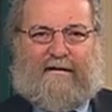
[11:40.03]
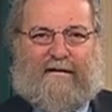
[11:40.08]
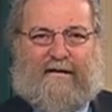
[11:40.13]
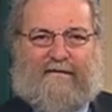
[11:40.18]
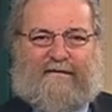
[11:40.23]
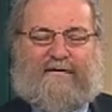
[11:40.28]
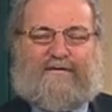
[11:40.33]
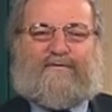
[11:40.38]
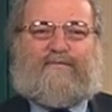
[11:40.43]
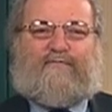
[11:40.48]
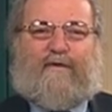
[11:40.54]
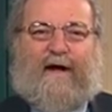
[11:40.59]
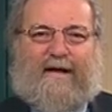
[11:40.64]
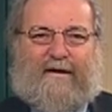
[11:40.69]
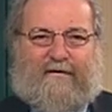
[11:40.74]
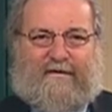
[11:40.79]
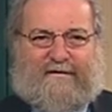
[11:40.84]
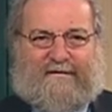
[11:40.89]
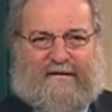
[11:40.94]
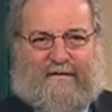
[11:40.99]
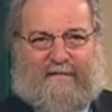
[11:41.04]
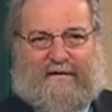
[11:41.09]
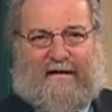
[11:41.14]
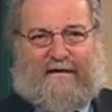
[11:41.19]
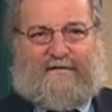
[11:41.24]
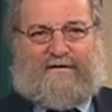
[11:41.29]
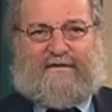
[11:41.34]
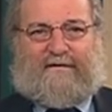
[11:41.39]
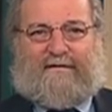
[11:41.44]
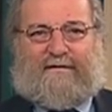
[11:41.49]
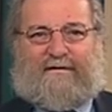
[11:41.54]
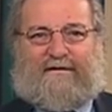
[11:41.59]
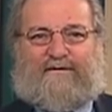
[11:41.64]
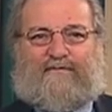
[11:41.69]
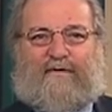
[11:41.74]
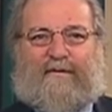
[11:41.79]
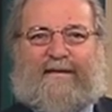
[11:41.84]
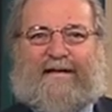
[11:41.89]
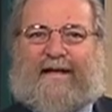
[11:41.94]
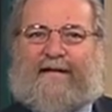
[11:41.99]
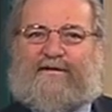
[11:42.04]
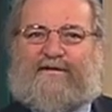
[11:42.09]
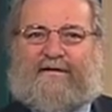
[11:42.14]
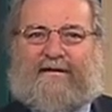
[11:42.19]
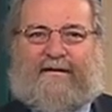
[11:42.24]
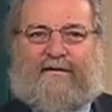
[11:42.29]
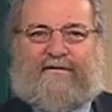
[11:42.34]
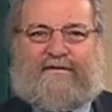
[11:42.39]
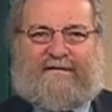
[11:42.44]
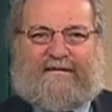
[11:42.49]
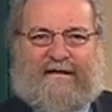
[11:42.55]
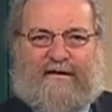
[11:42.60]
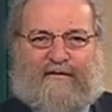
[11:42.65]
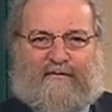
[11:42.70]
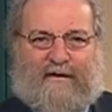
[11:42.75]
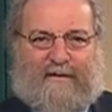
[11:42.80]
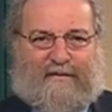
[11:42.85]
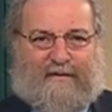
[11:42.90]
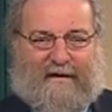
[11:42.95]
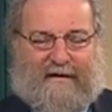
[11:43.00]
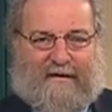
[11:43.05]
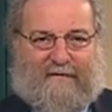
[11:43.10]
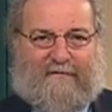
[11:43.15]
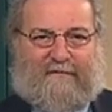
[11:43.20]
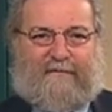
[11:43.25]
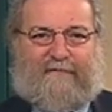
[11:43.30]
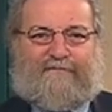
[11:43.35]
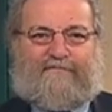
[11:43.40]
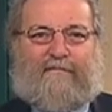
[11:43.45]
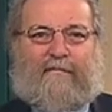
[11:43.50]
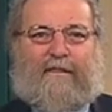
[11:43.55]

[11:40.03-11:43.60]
There's greater discrimination in C3 plants